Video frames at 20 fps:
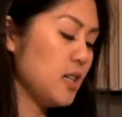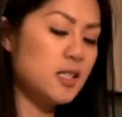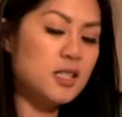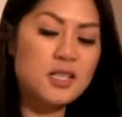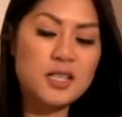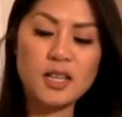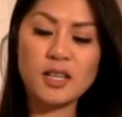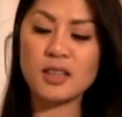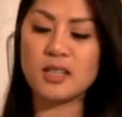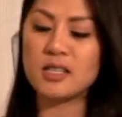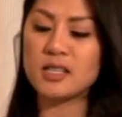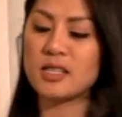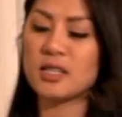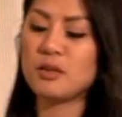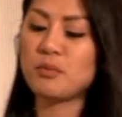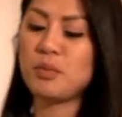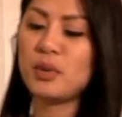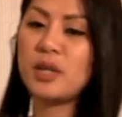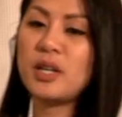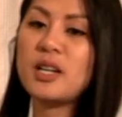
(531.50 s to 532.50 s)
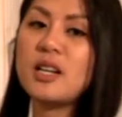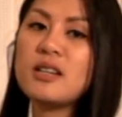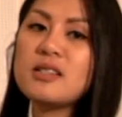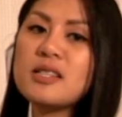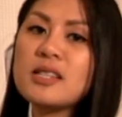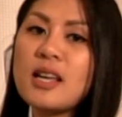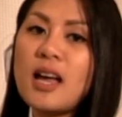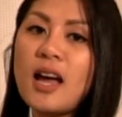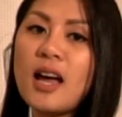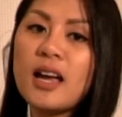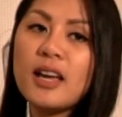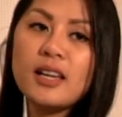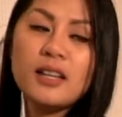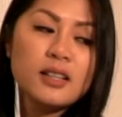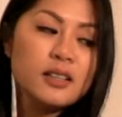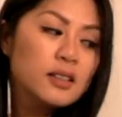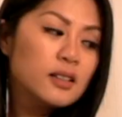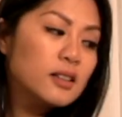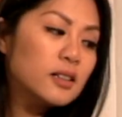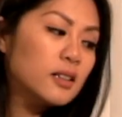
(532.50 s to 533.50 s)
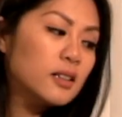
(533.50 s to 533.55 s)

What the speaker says: Take this and put it aside.